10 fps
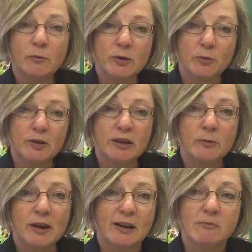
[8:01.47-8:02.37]
We really
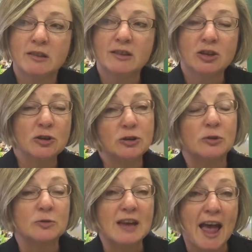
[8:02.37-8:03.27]
recommend that you
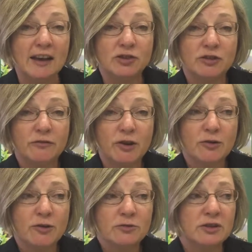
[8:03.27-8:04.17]
use action
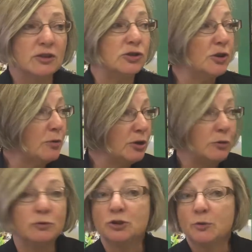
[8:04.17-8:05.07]
photos that show
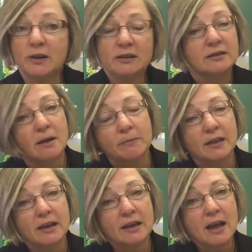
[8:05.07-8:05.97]
you doing
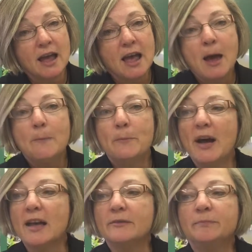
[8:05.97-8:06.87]
something,
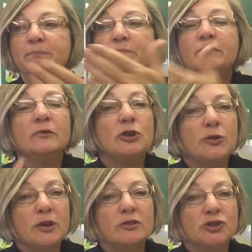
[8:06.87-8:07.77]
but
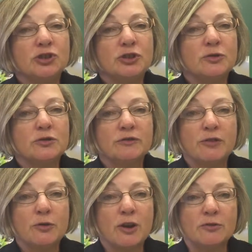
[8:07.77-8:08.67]
you can choose
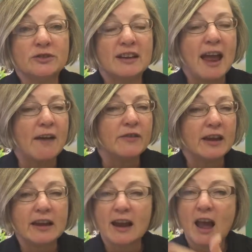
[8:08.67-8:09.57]
photos that have
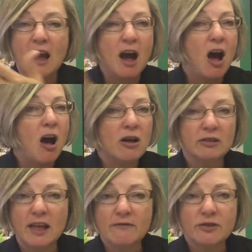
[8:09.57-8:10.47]
all
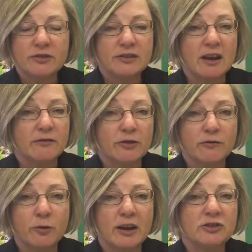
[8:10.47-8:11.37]
levels of your
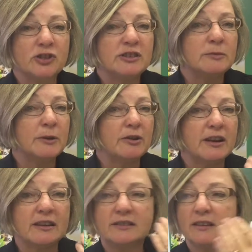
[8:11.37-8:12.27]
4-H
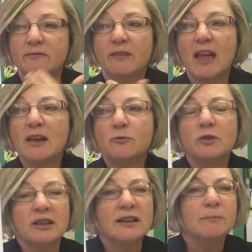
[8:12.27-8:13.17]
experience and
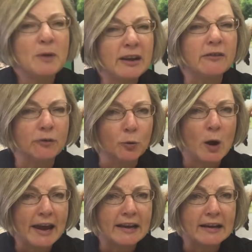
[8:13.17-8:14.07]
really pick a
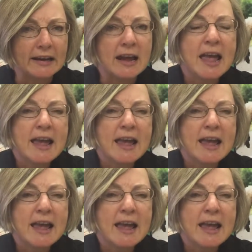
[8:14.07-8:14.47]
variety.